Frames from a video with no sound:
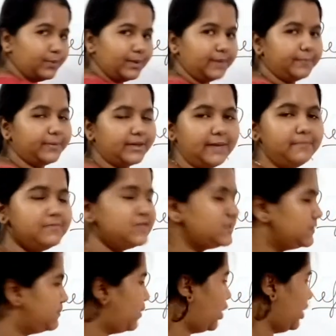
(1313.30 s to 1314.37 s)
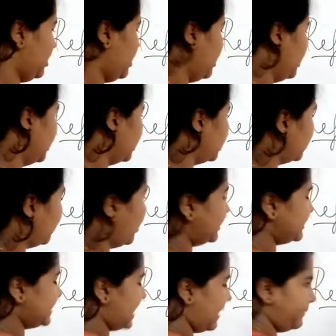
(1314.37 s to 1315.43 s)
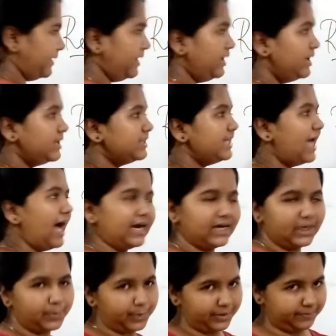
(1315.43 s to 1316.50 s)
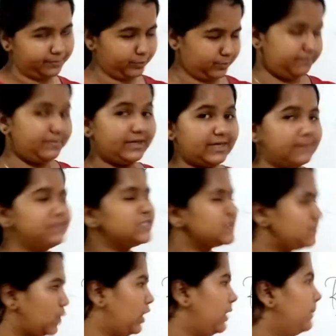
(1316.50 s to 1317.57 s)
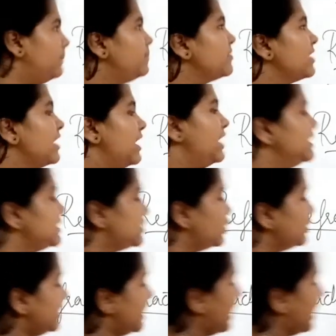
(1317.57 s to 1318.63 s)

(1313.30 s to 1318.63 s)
will become small. So, what is happening? The angle would become small. So, the